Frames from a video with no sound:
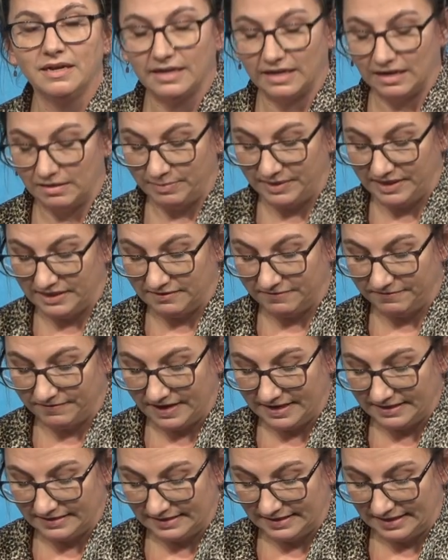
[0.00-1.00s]
can be
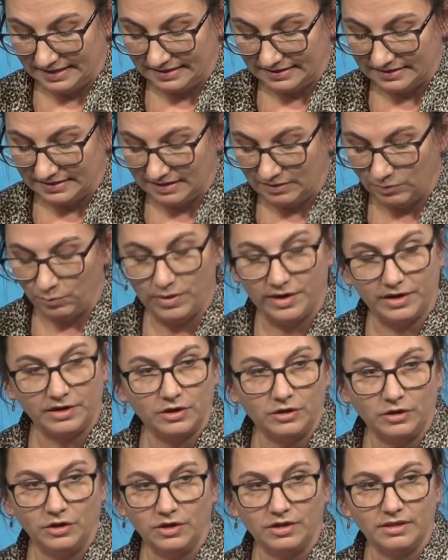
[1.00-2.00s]
defined as and what it
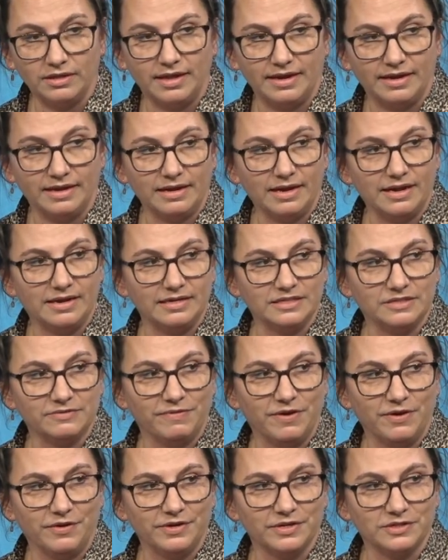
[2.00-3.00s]
can look like in its
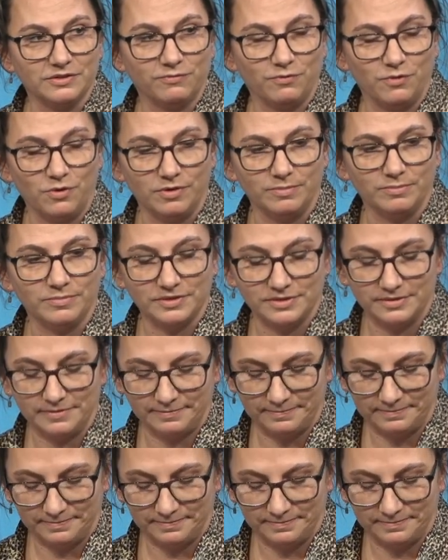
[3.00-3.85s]
various forms.